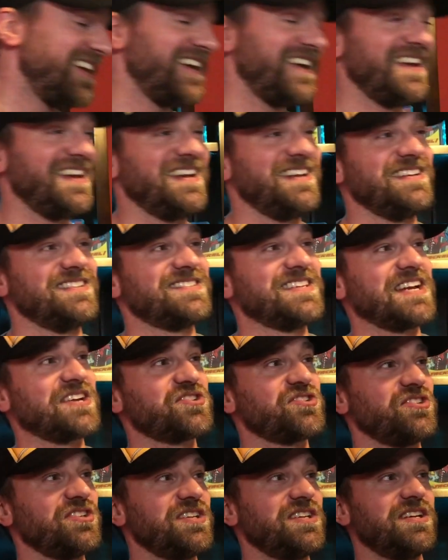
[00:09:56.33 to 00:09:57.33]
and it's
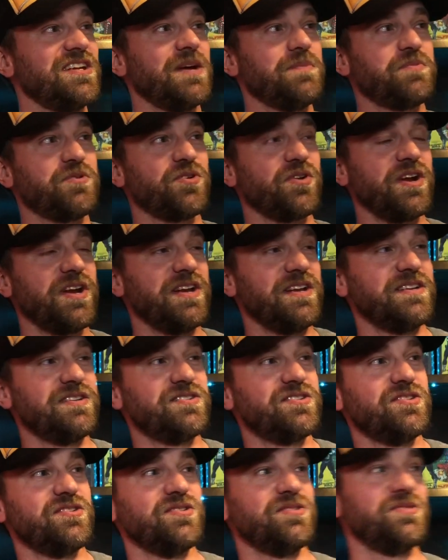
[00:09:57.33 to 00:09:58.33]
actually an upgrade
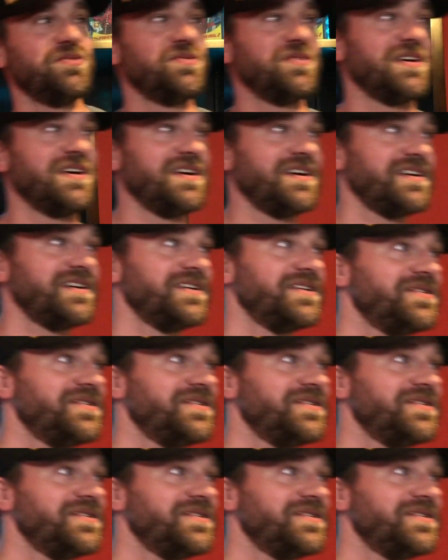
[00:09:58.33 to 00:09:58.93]
to uh,